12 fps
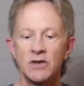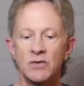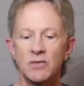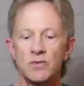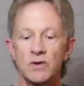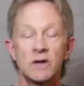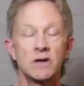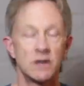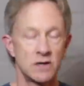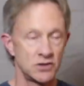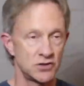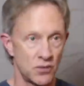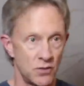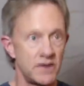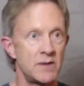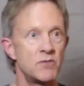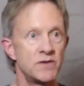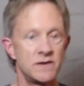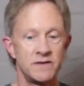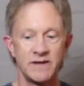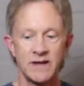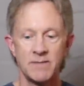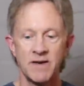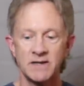you can control them with the
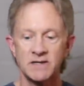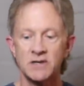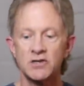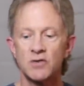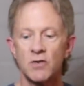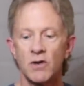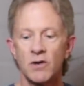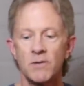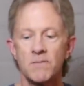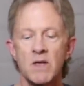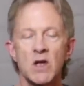D M X controller.